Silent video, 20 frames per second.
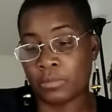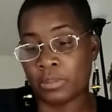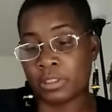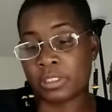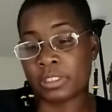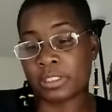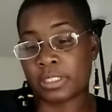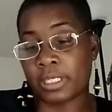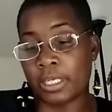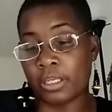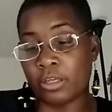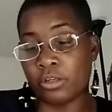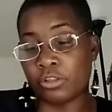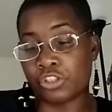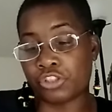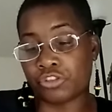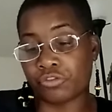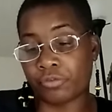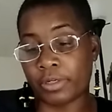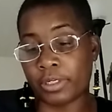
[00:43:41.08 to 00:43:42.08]
because you're going
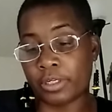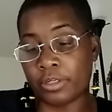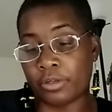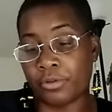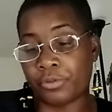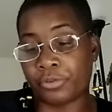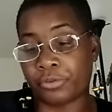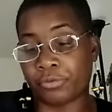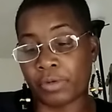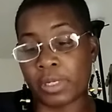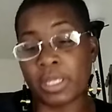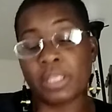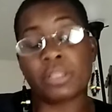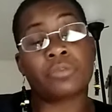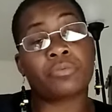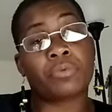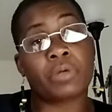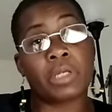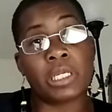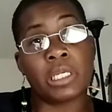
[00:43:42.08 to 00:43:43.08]
to read all of this
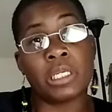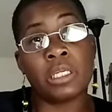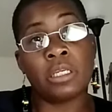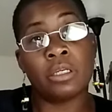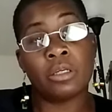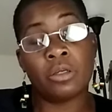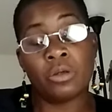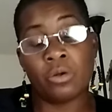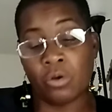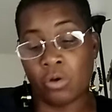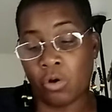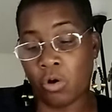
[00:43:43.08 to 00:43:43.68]
stuff anyway.